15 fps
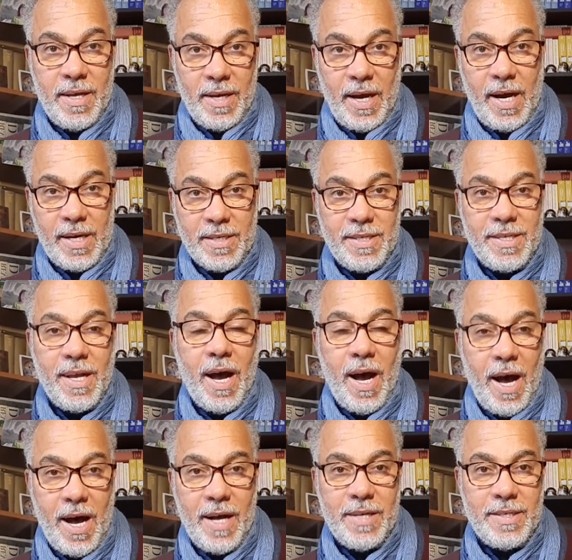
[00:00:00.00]
hearts
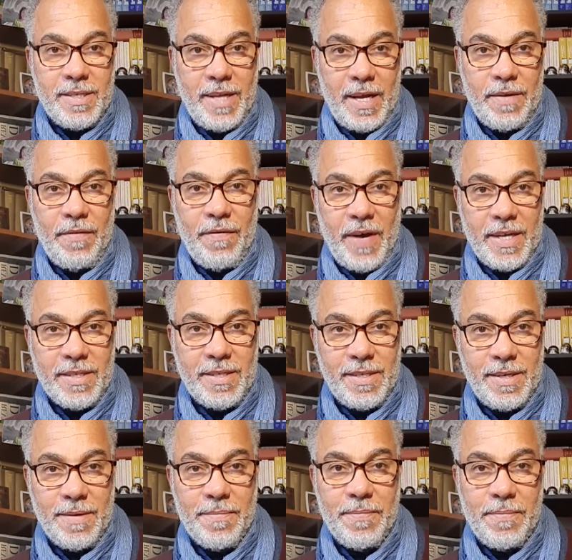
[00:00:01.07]
are
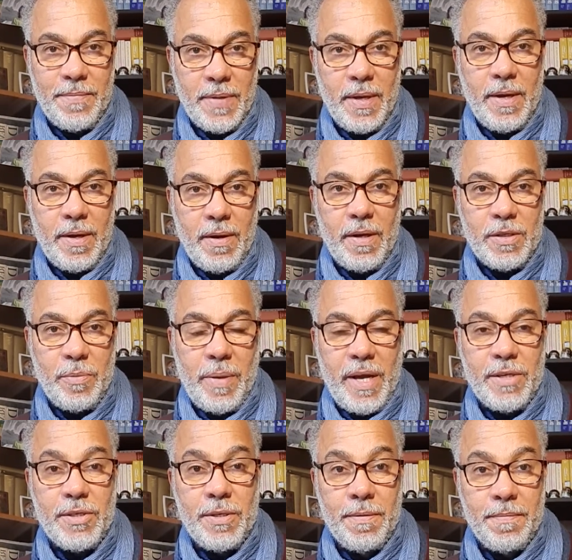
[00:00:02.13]
steadfast. God
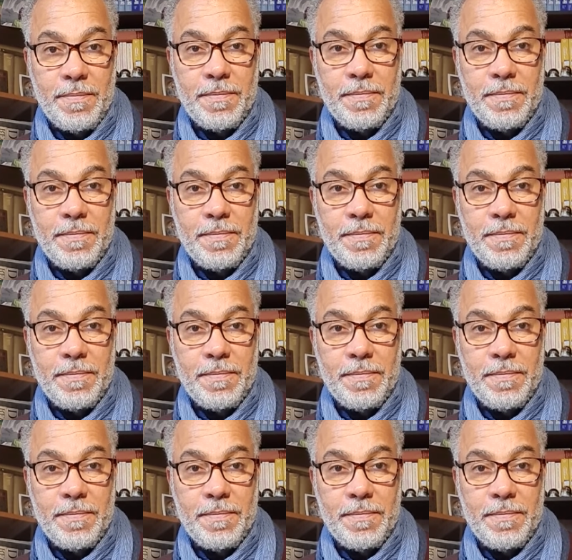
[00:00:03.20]
bless you.